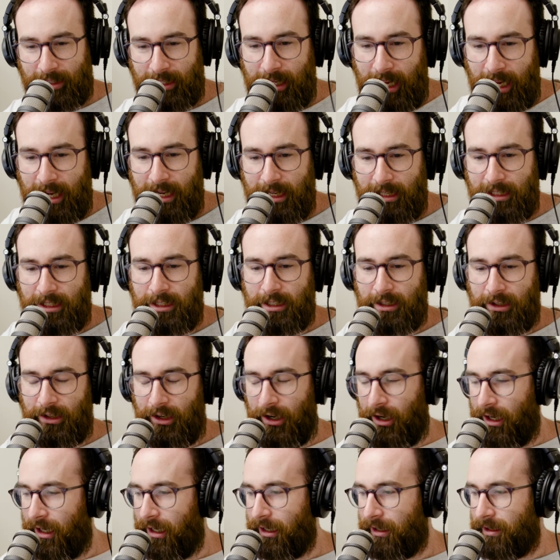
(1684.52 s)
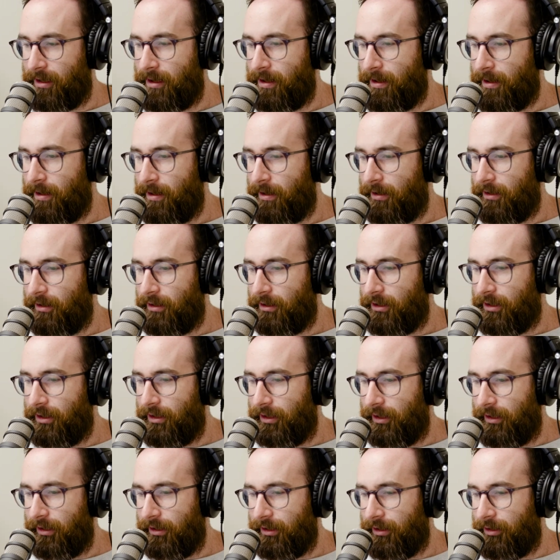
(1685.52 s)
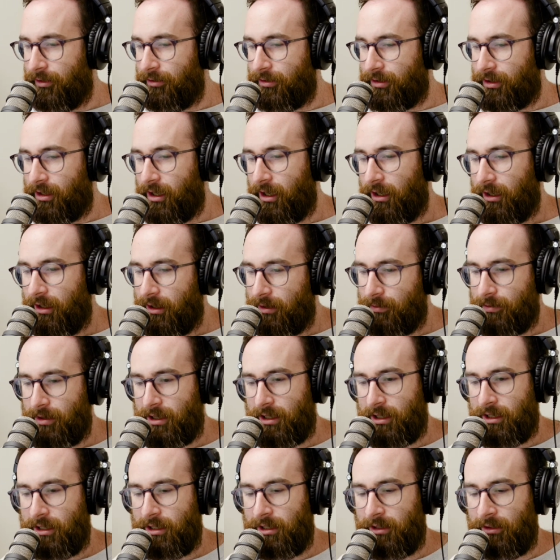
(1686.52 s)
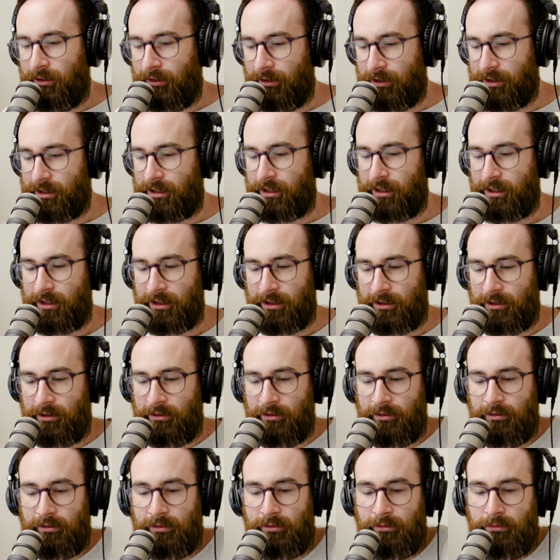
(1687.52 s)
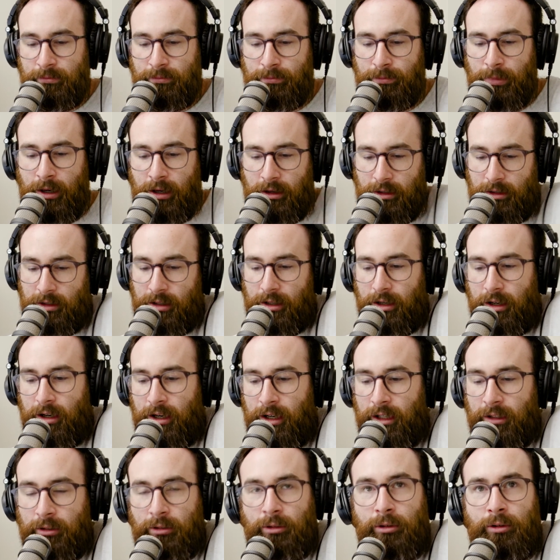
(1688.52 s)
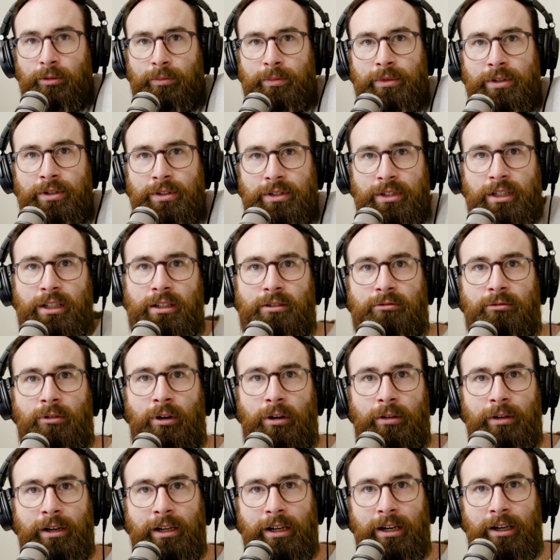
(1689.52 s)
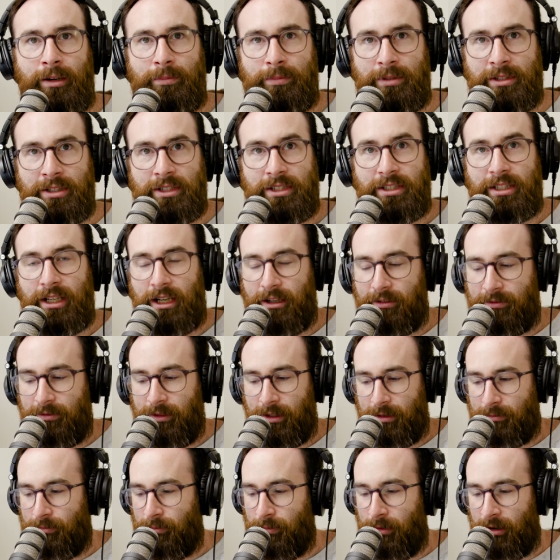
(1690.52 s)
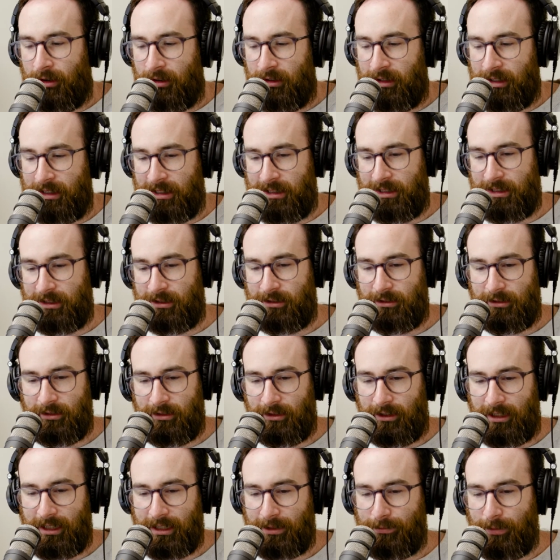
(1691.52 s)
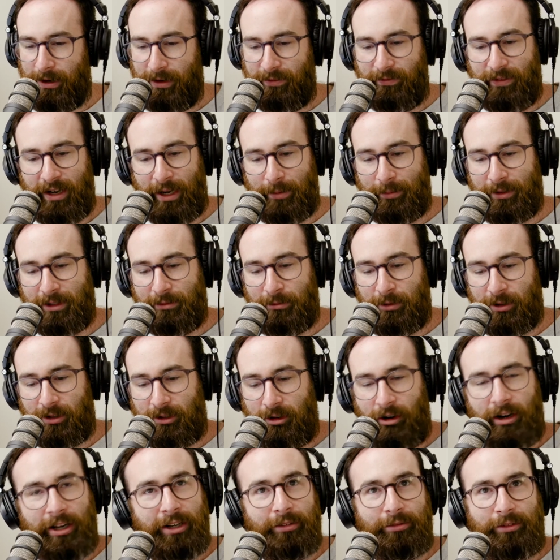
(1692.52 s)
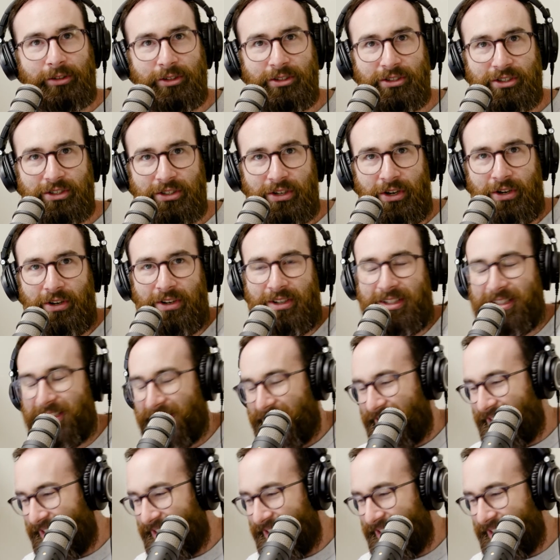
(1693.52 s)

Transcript: okay? Like, it was kind of like me listening to punk and hardcore music growing up and stuff. Like my family were kind of concerned